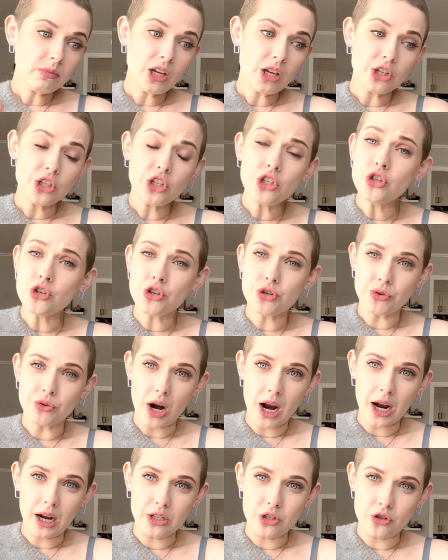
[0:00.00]
each
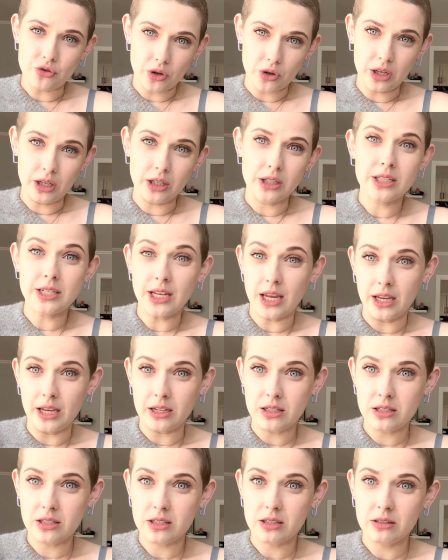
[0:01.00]
drug
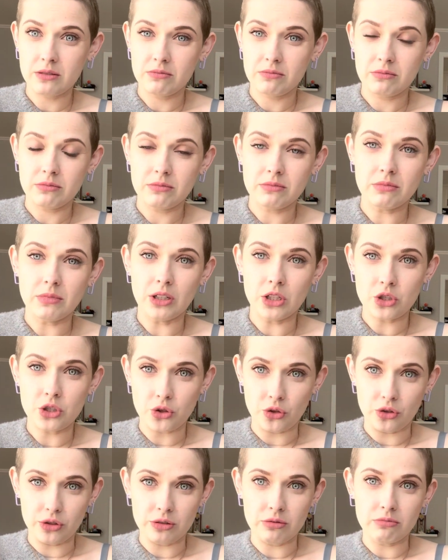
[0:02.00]
takes a
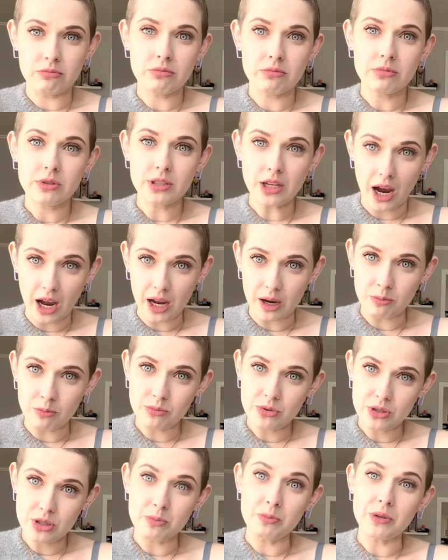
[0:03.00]
certain
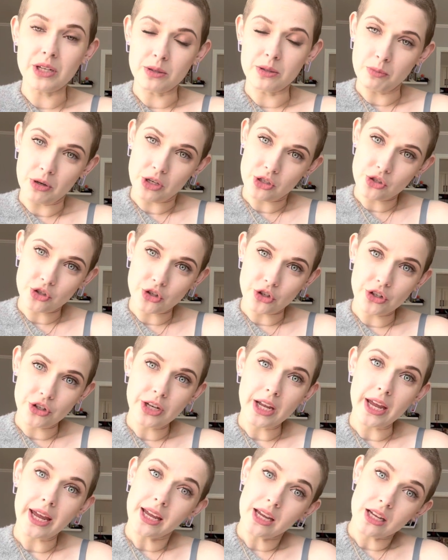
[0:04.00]
time to be administered,
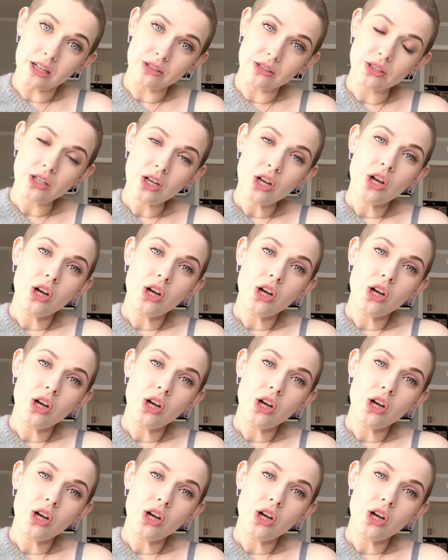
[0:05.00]
and